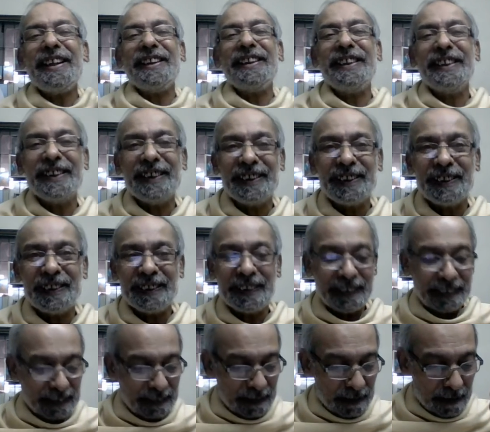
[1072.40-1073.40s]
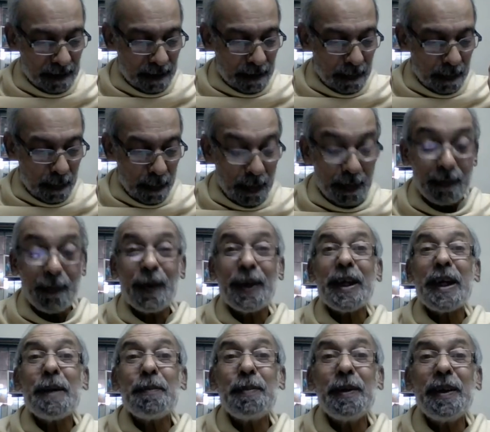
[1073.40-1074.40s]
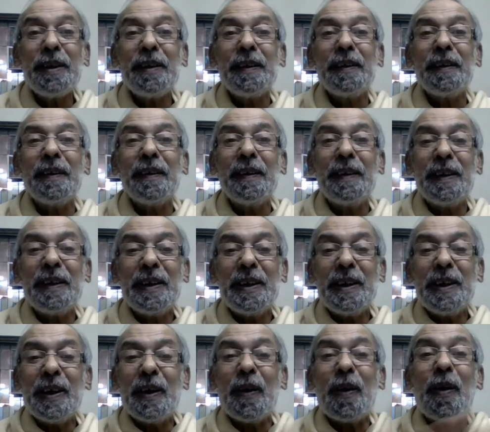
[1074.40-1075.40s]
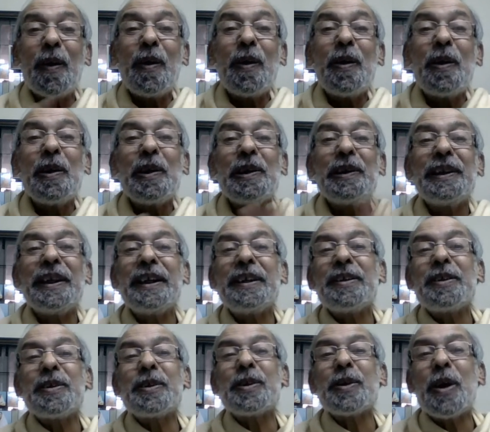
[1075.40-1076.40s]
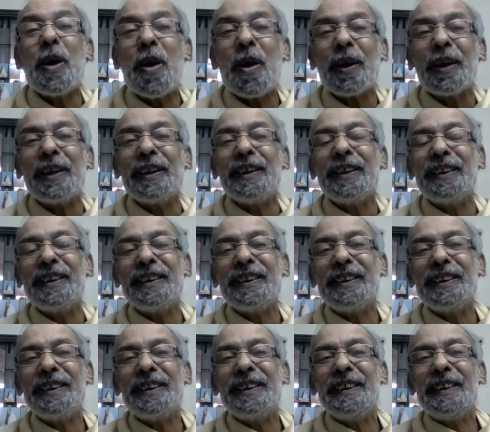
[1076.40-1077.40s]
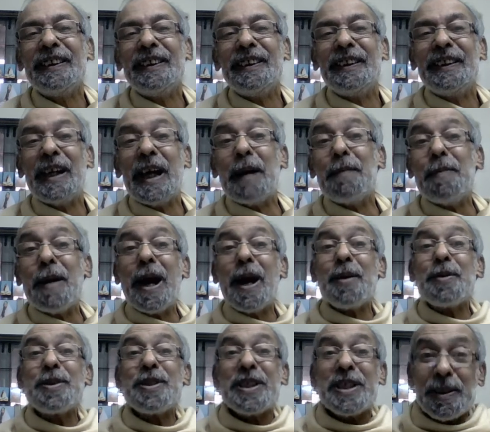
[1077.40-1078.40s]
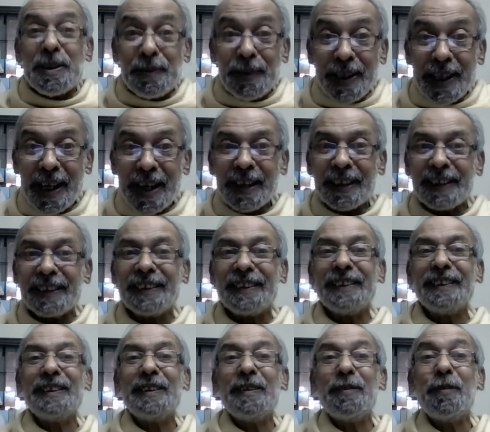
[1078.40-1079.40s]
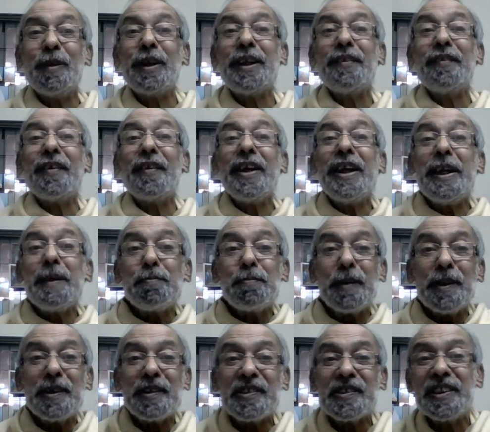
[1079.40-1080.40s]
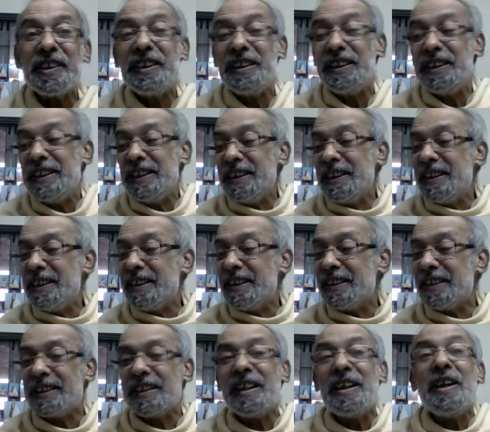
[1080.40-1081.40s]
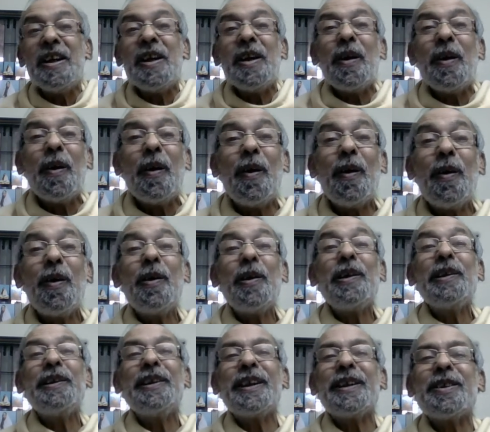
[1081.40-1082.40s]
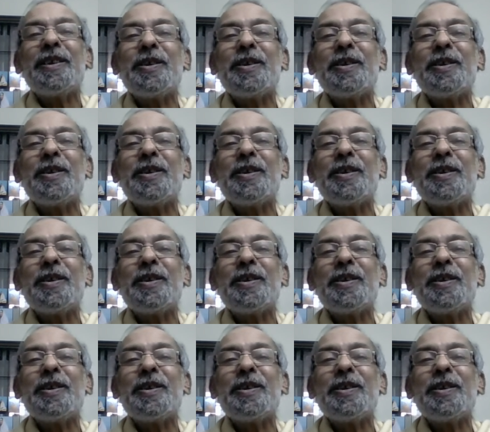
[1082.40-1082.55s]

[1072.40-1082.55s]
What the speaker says: here, what happened? All that talk about Shivanath, what a great person he is, all that